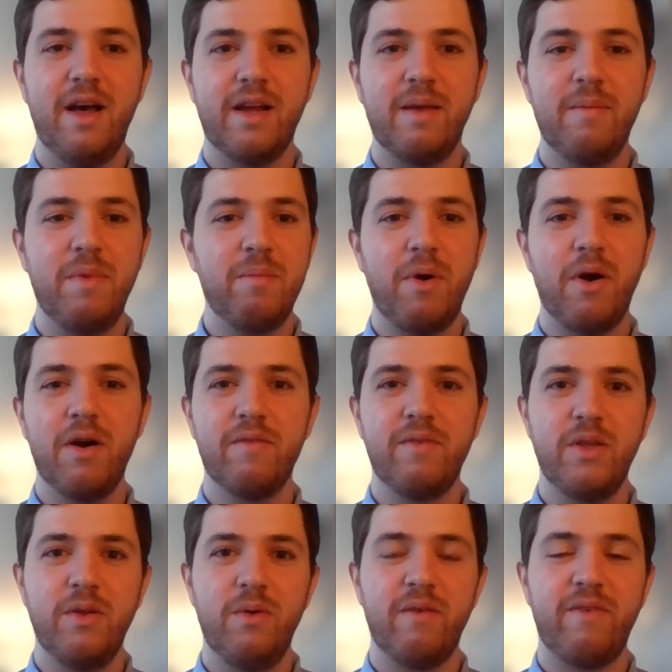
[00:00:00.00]
can be part of
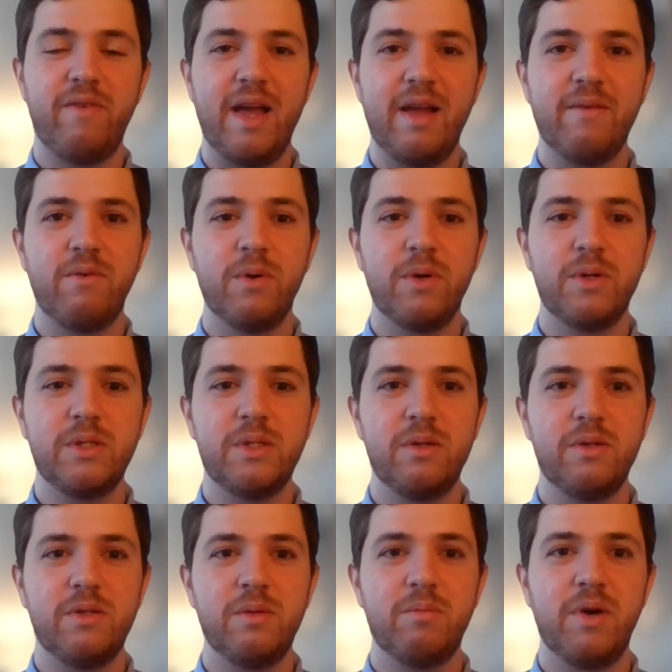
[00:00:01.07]
a unifying force
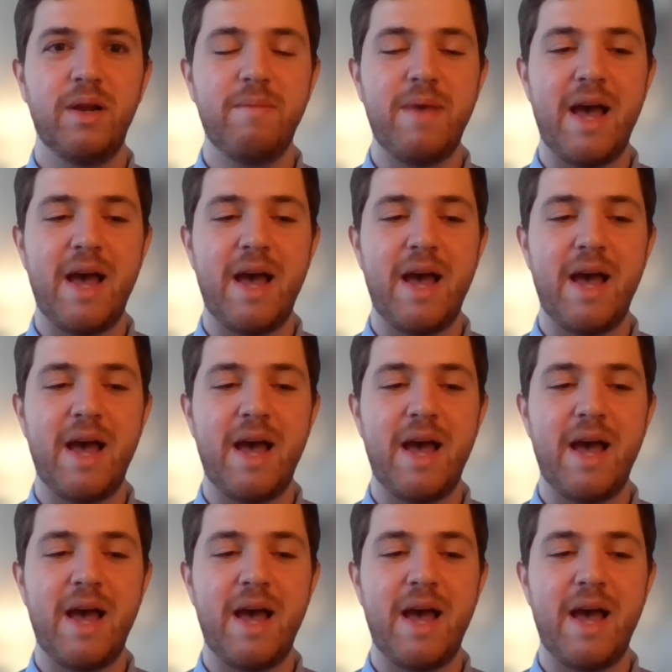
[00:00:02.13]
to bring